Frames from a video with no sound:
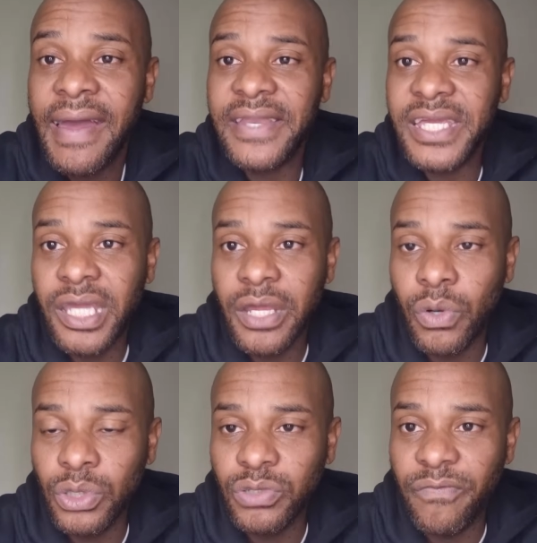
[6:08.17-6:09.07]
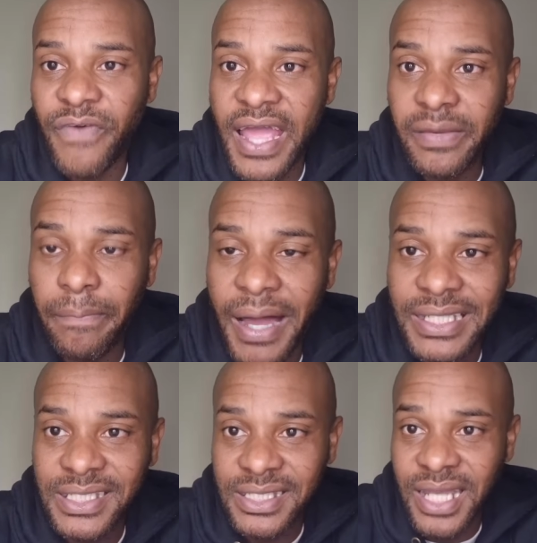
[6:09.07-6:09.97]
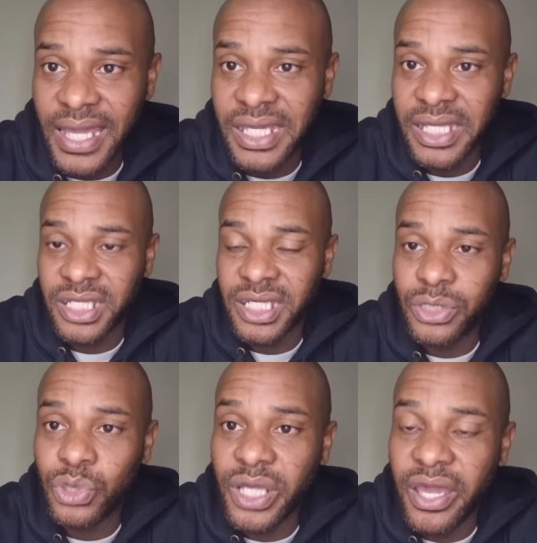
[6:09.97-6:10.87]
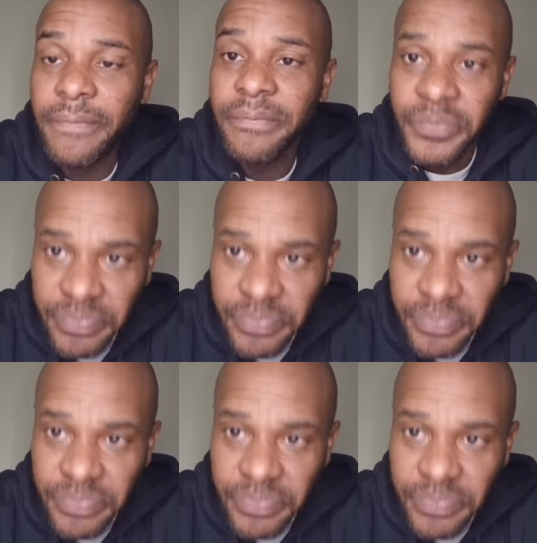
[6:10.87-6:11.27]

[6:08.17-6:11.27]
And he can also find passes like he did today,